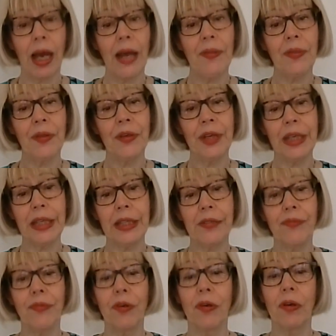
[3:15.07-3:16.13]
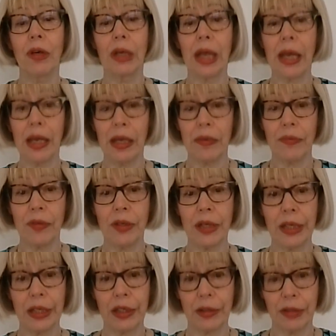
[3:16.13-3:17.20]
and the need for
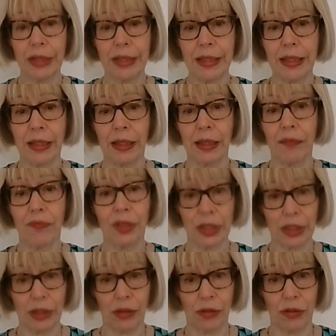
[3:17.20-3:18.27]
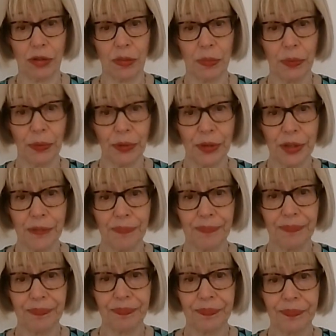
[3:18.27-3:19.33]
ever-increasing physical support.
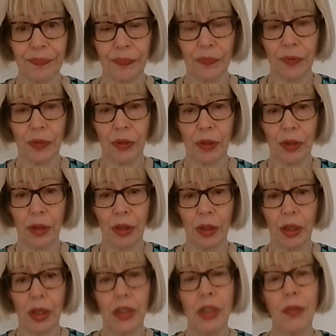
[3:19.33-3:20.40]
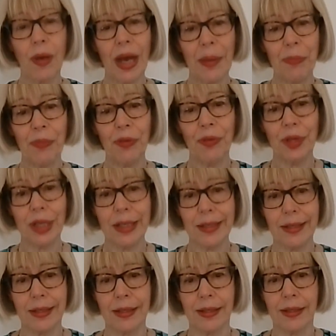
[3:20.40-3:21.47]
So Admiral
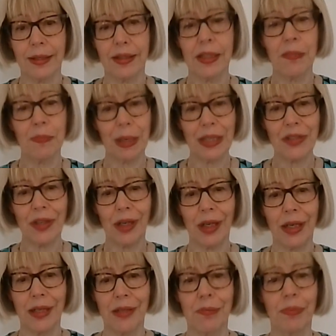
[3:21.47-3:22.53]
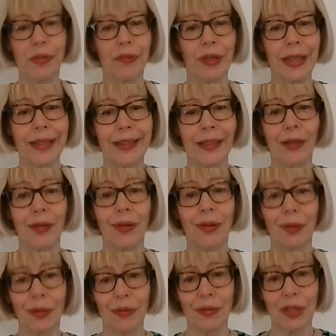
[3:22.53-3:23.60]
Nurses specialise in providing
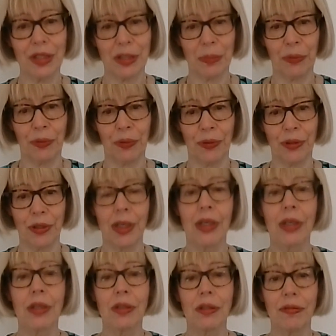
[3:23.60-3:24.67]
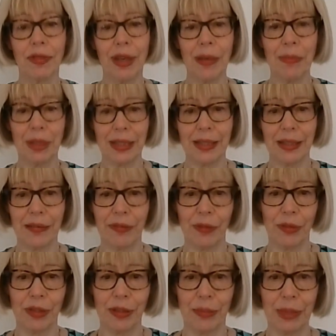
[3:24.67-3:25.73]
all of this support to families living
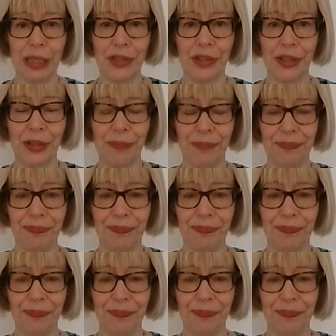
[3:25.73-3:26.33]
with dementia.